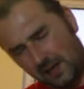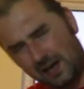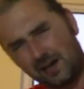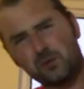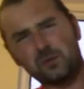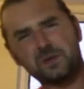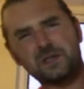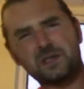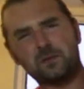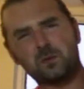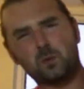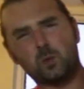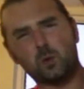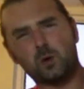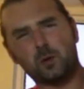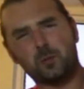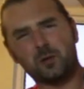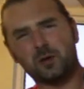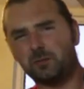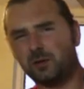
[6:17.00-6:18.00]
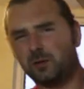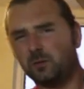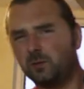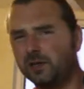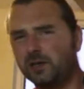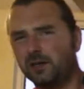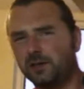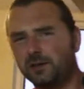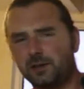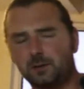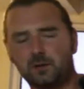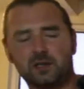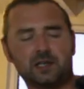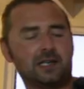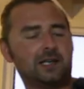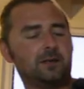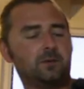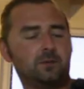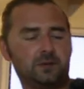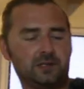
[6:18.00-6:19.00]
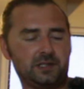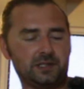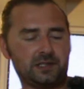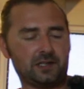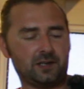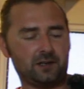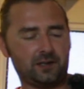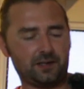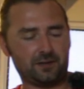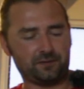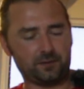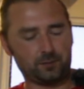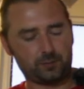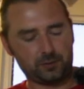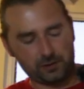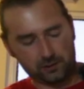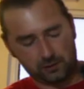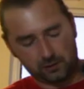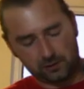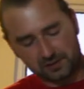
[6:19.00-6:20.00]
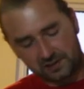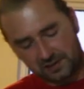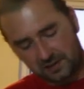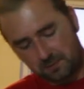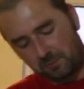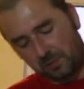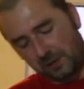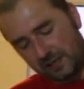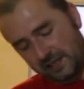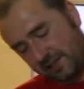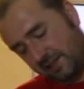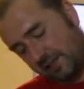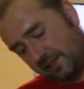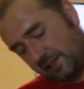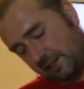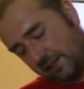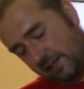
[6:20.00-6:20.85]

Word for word: And also the warmer, but we're not doing that. We're just going for pure simplicity